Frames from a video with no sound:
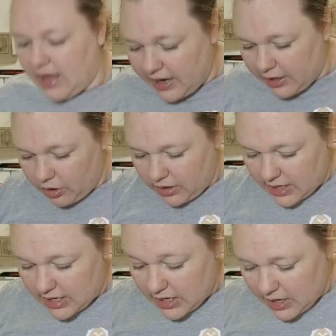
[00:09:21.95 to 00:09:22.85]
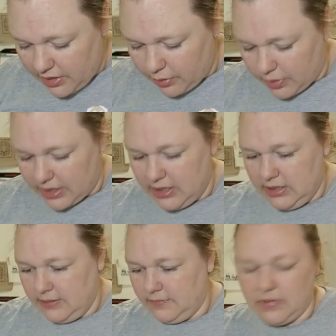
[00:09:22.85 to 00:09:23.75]
and I got another one.
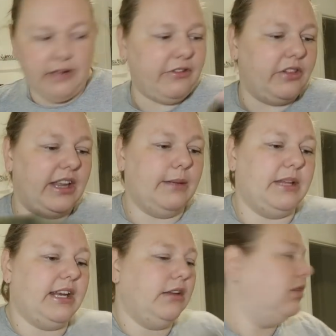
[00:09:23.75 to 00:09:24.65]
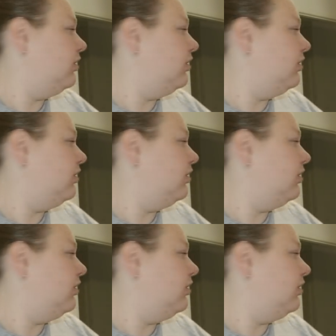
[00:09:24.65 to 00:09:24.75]
I'll fold that up later.